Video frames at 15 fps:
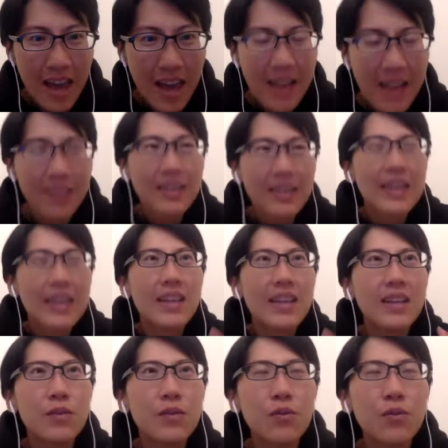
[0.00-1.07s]
because in
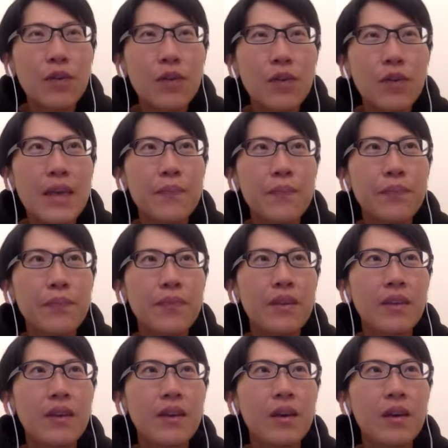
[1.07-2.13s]
the dream
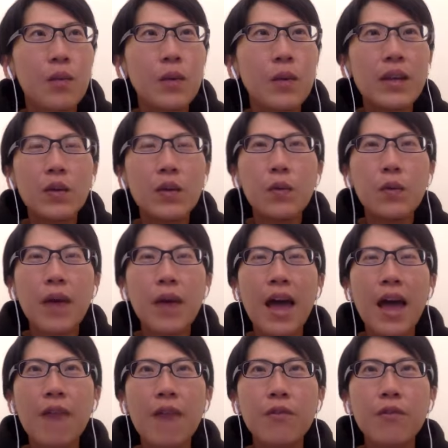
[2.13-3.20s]
we don't
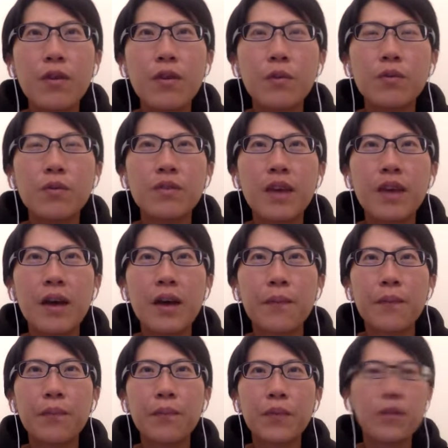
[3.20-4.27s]
have those
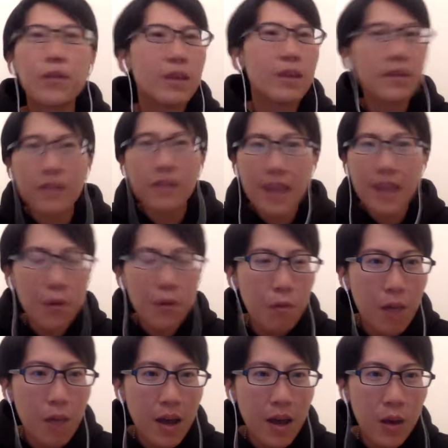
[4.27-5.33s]
um, you say it's a narrow
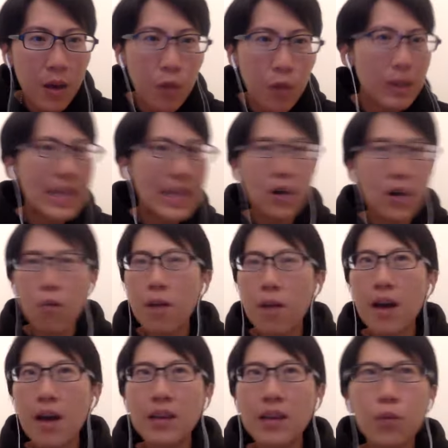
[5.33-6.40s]
mind or ego
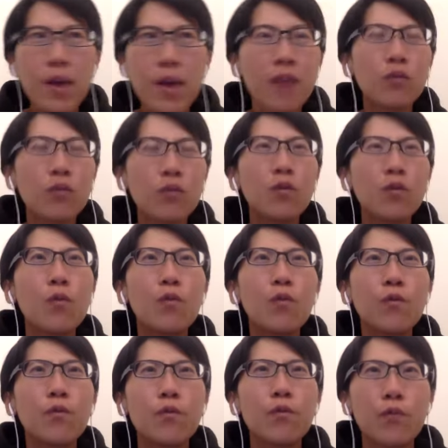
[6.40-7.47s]
mind. We are so
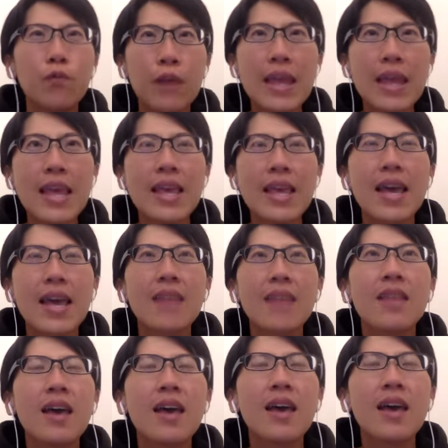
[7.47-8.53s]
free, and
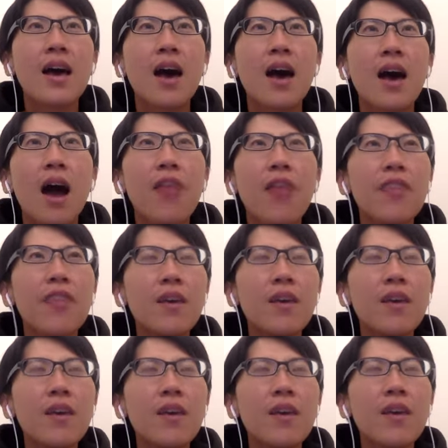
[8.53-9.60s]
I think
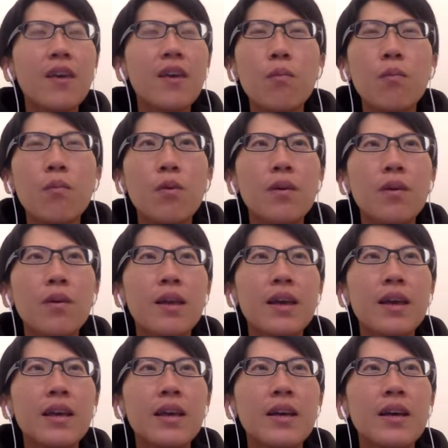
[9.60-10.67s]
we got more
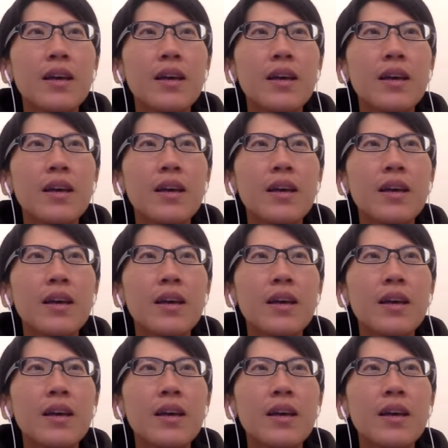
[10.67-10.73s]
like